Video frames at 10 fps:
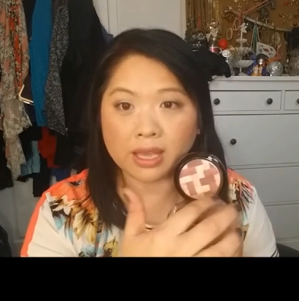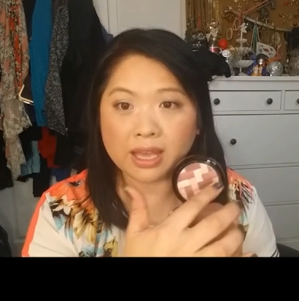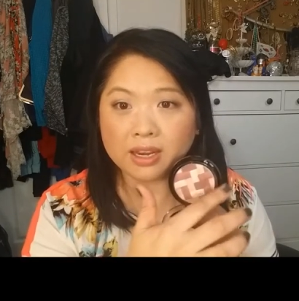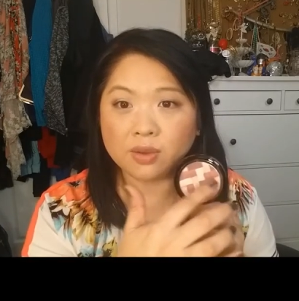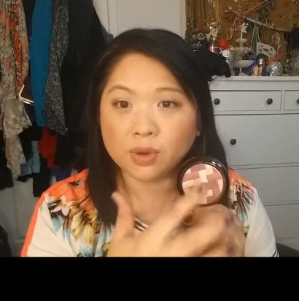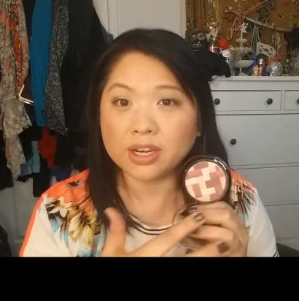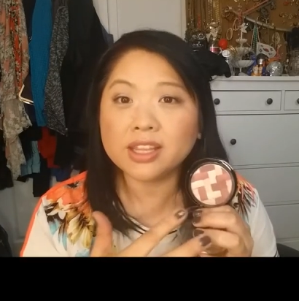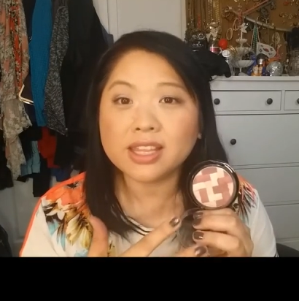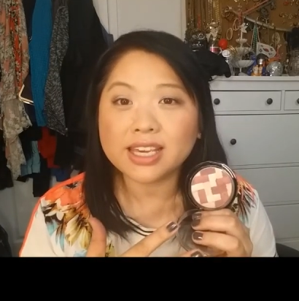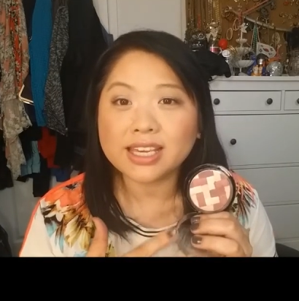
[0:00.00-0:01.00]
any one
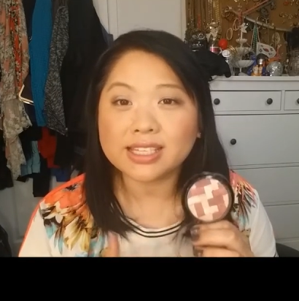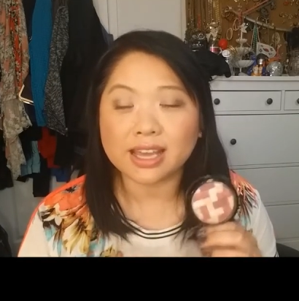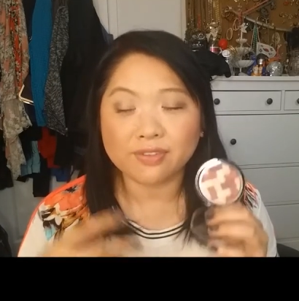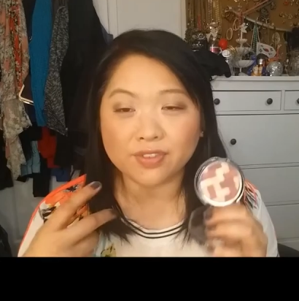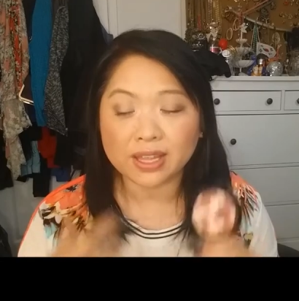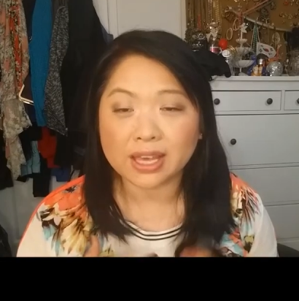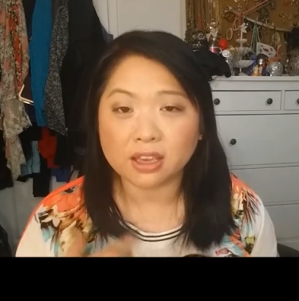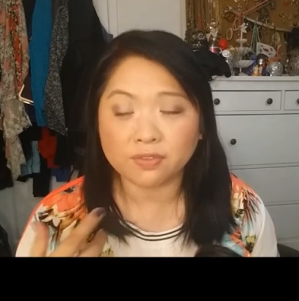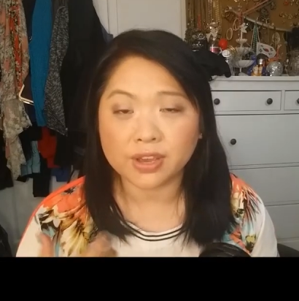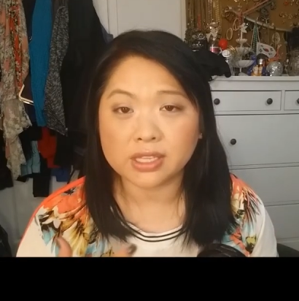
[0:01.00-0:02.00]
of these, I feel
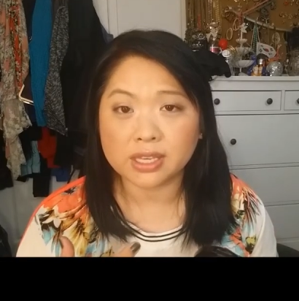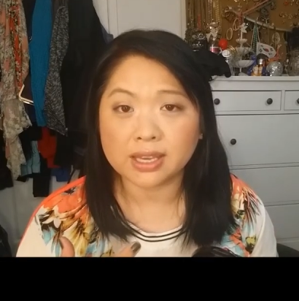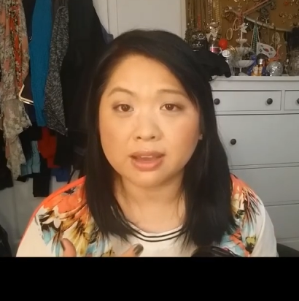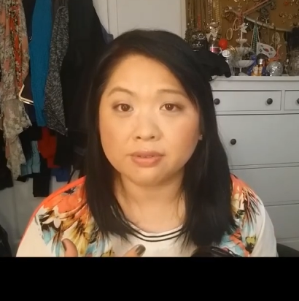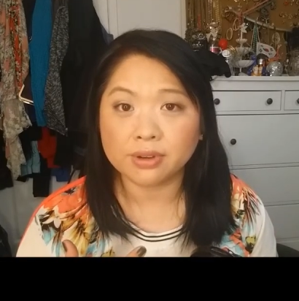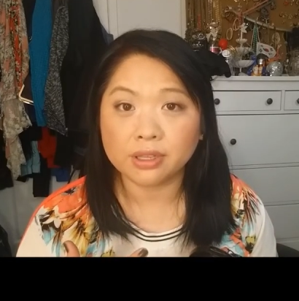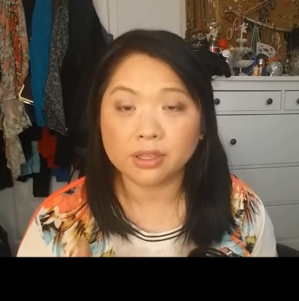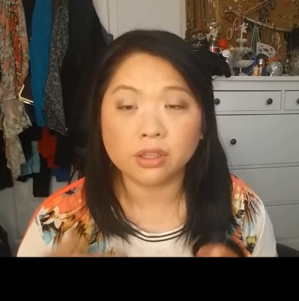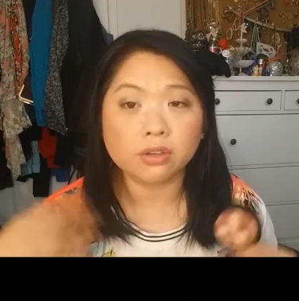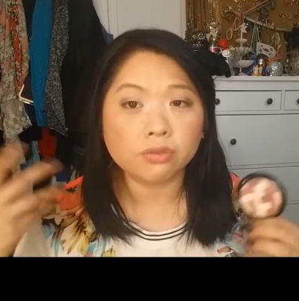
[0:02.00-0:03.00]
like your face can get really
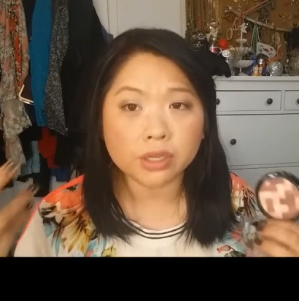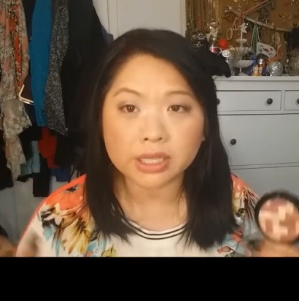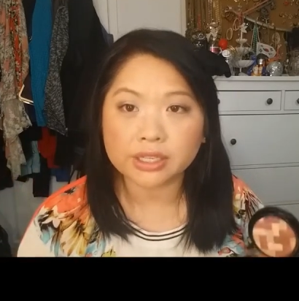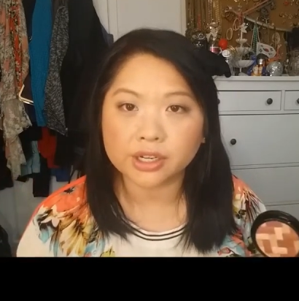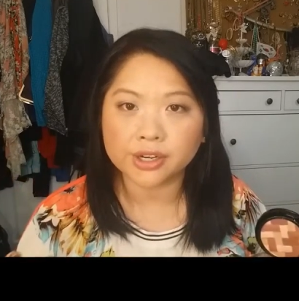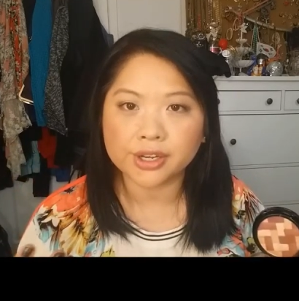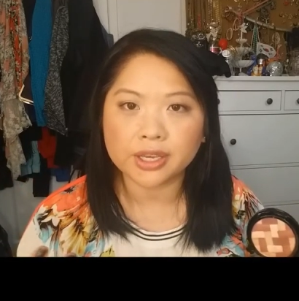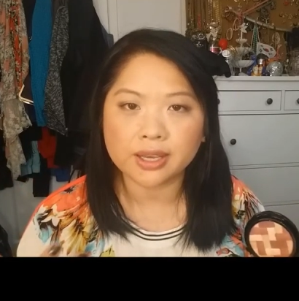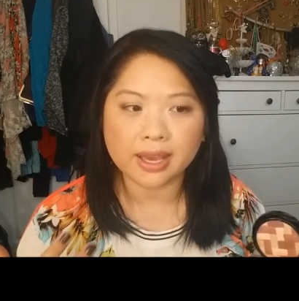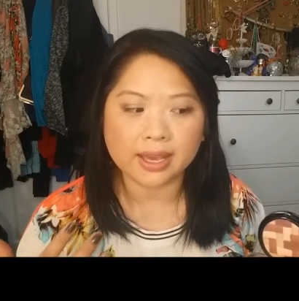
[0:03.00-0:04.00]
look really
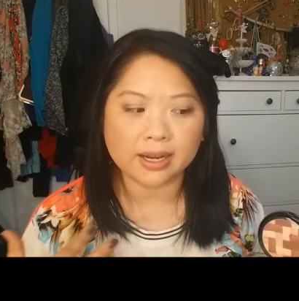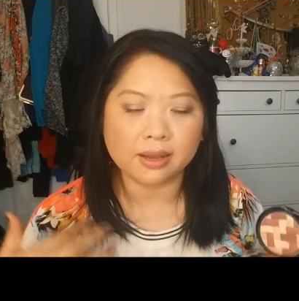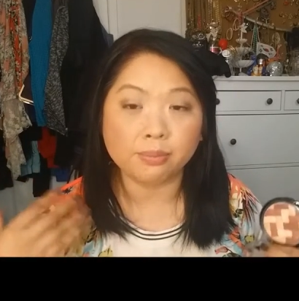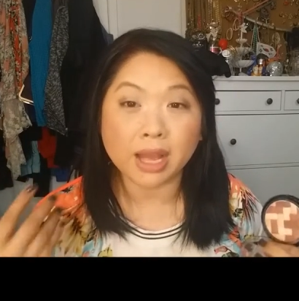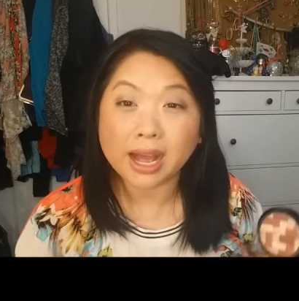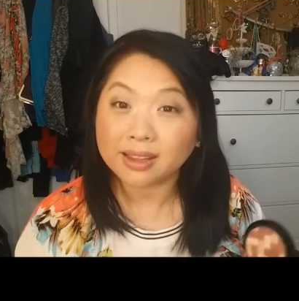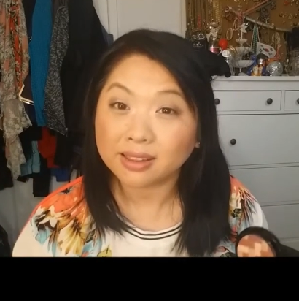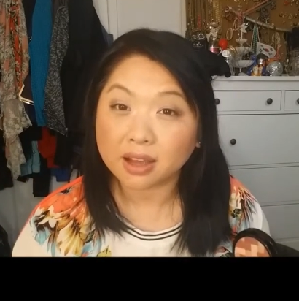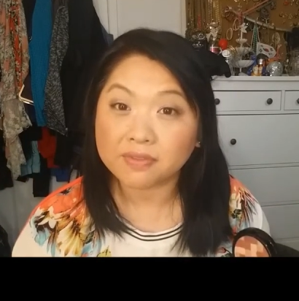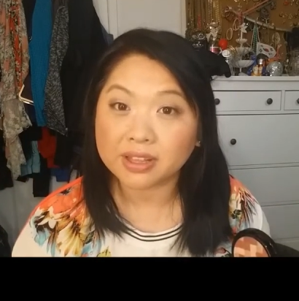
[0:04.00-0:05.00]
dirty and I'm not
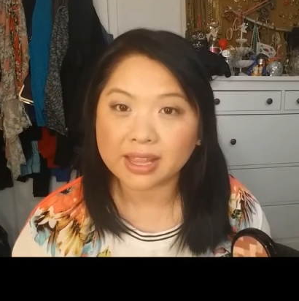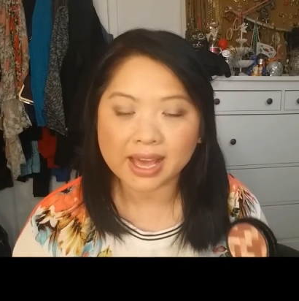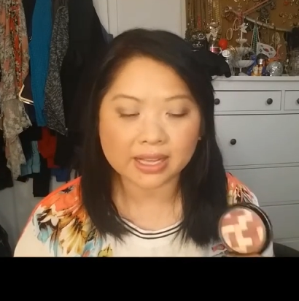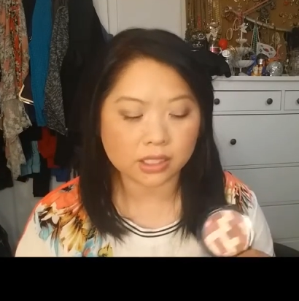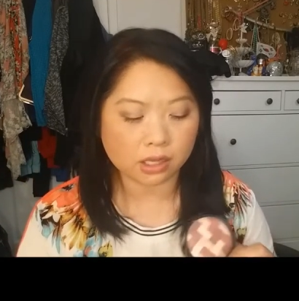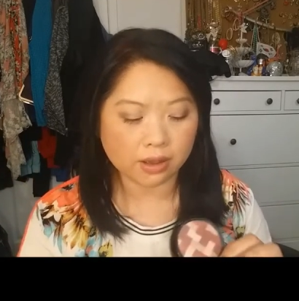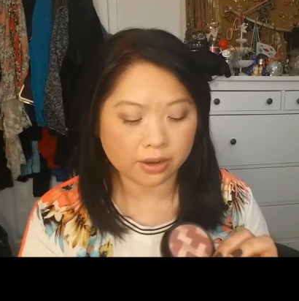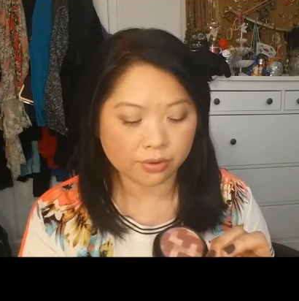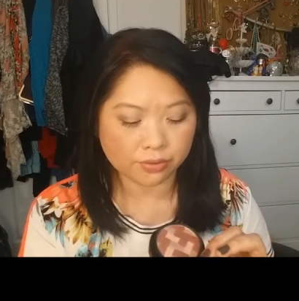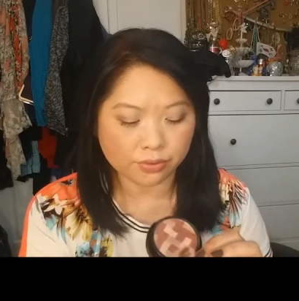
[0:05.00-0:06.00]
loving that, so I
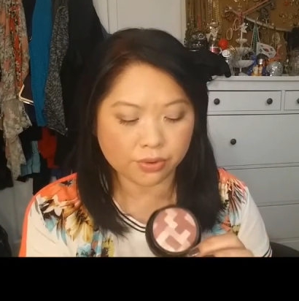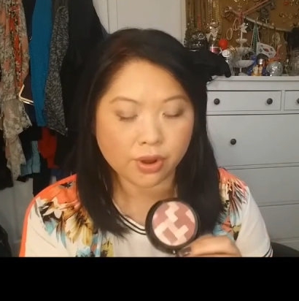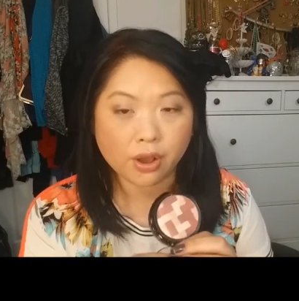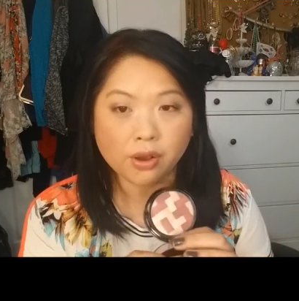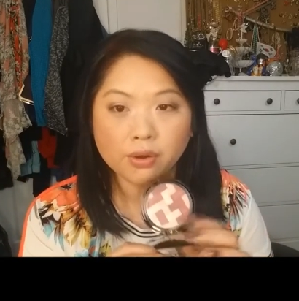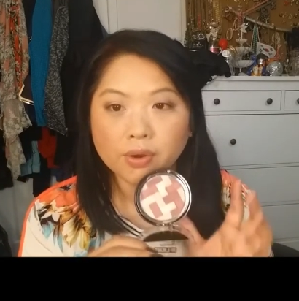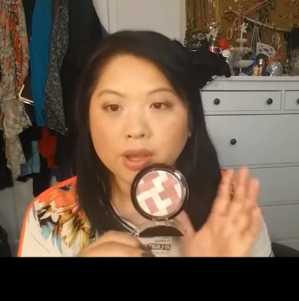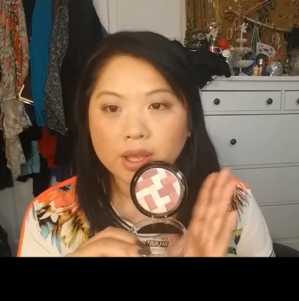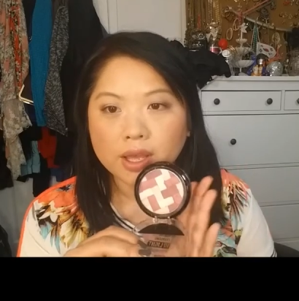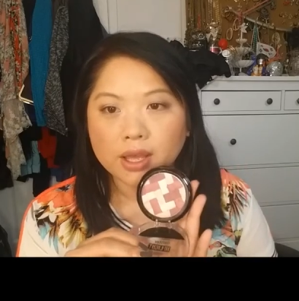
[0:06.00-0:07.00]
don't know
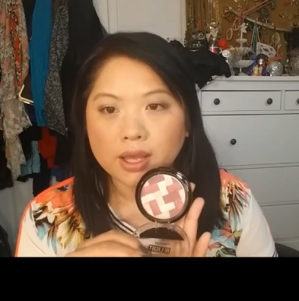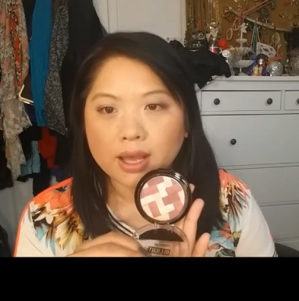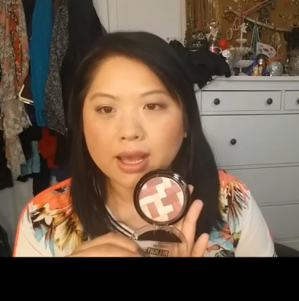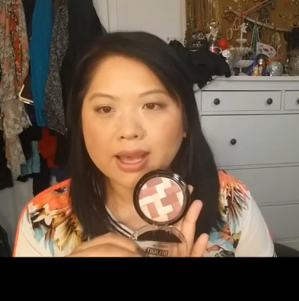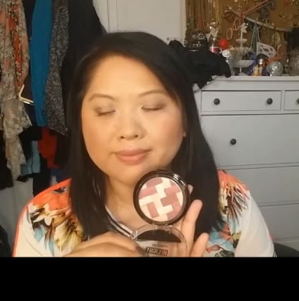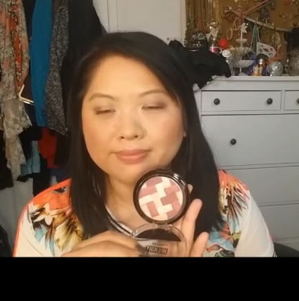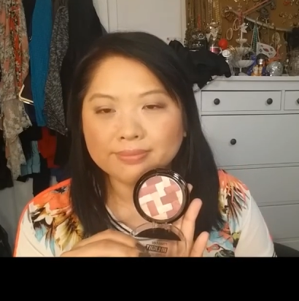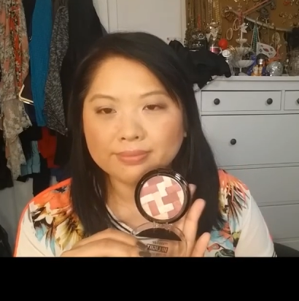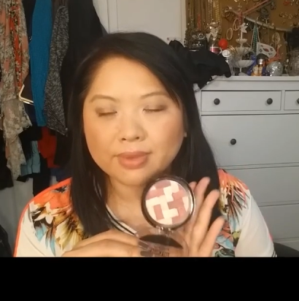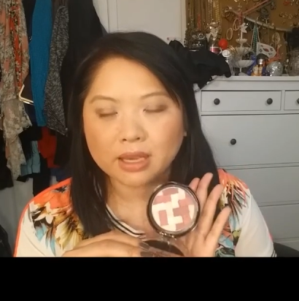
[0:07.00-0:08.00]
I
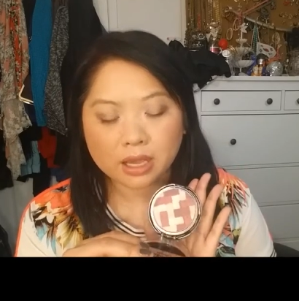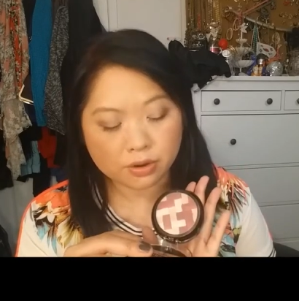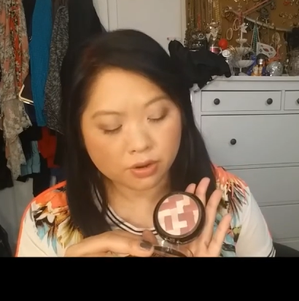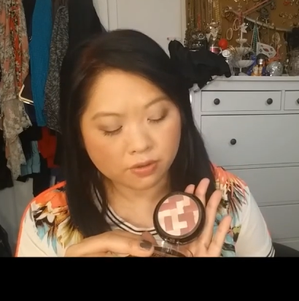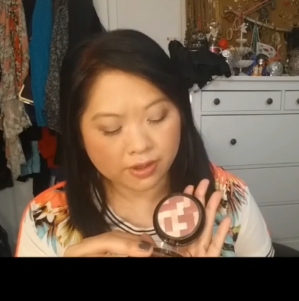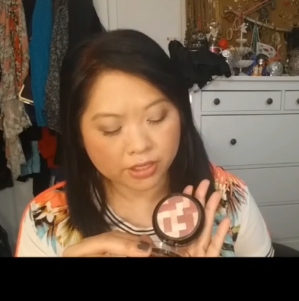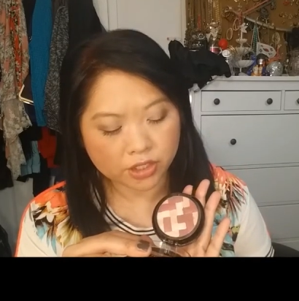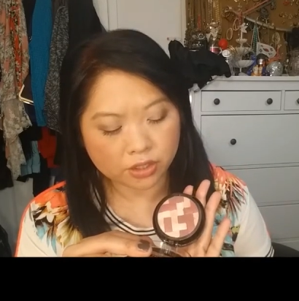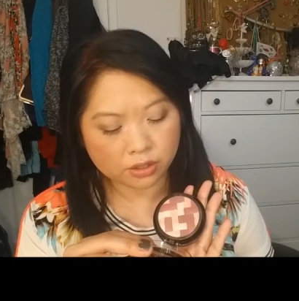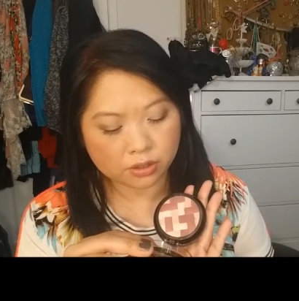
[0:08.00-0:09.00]
I don't know if I
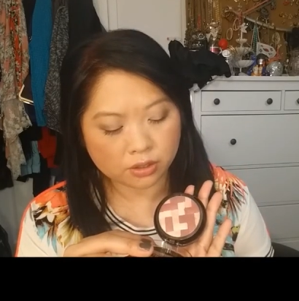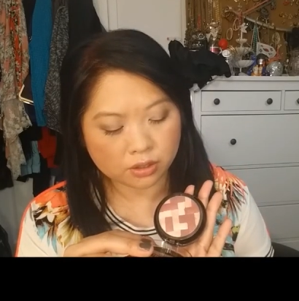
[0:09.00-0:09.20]
should